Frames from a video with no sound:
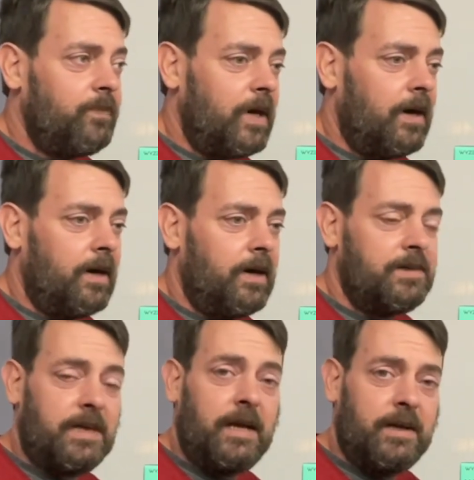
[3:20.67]

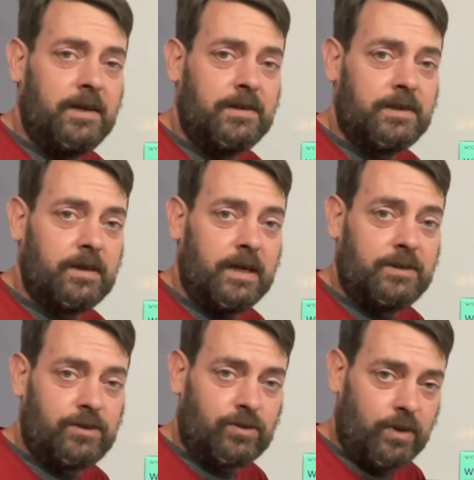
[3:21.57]
SanDisk
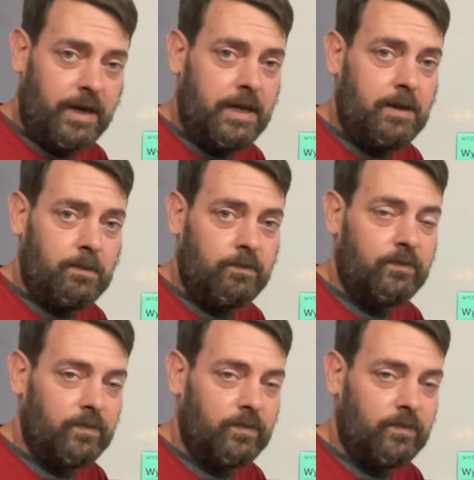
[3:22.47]
Extreme,